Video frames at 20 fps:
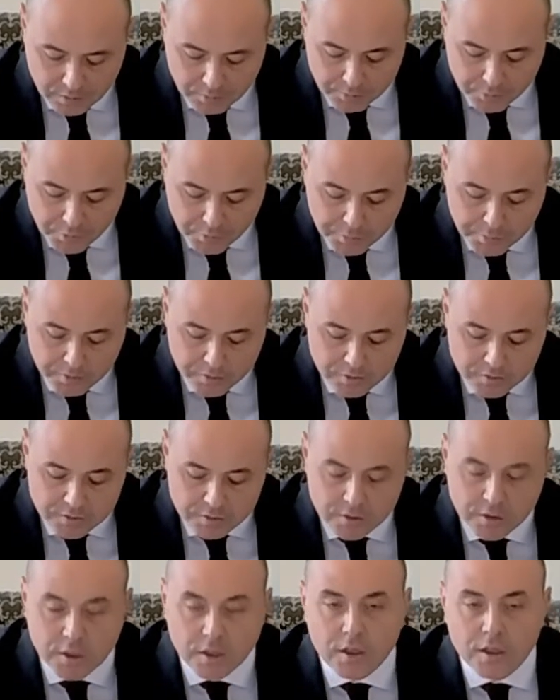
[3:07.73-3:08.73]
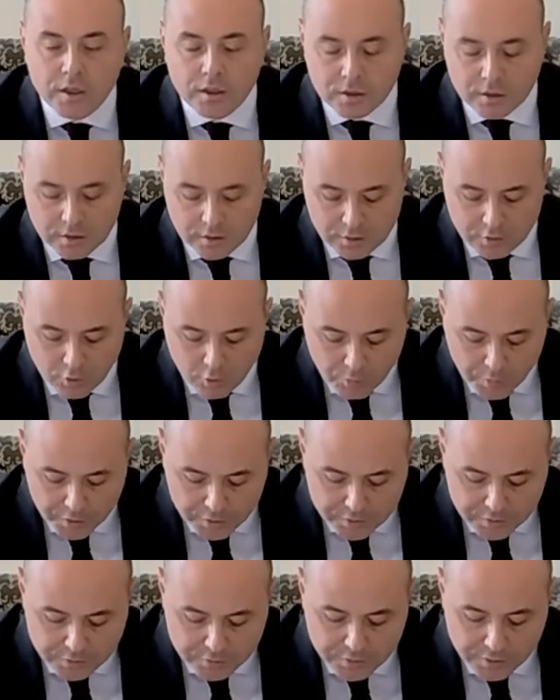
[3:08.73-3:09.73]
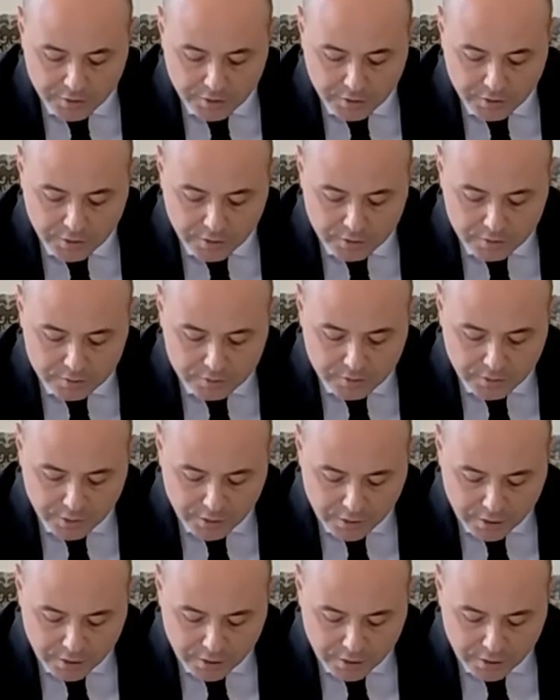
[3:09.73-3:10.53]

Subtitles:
pupils, no matter they